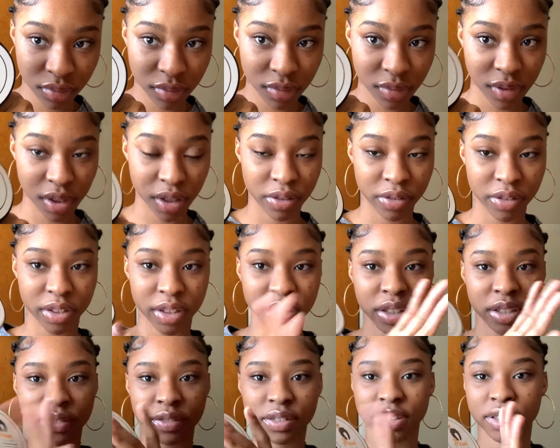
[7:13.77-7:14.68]
I really
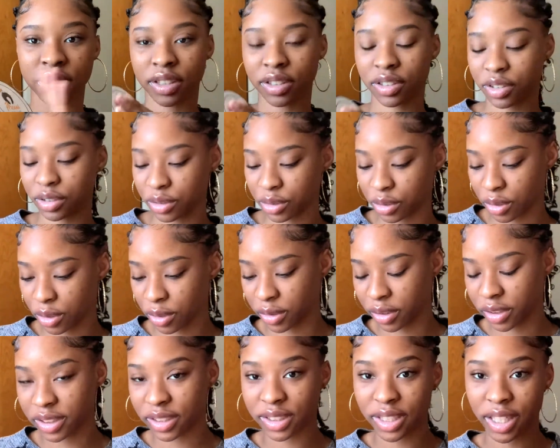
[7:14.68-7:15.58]
love this edge control. This
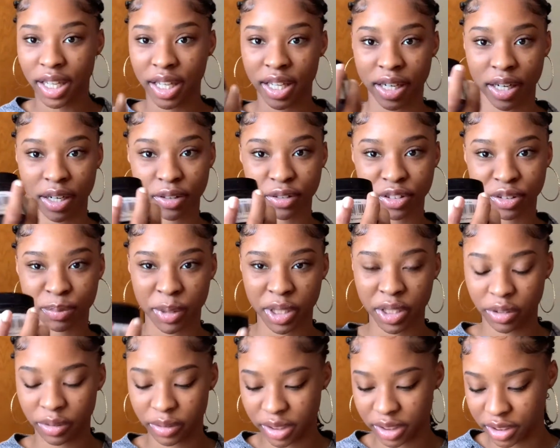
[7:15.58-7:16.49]
is the 8 ounce, by the
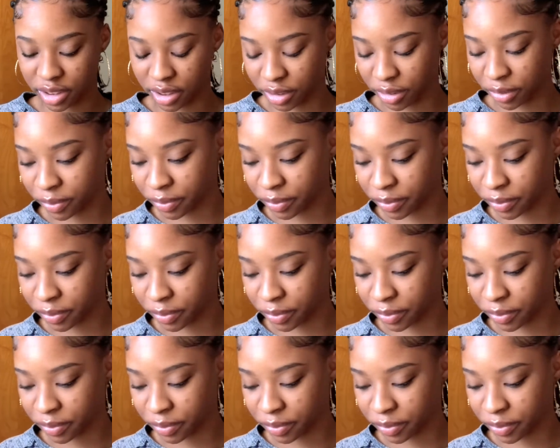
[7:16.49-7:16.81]
way, too.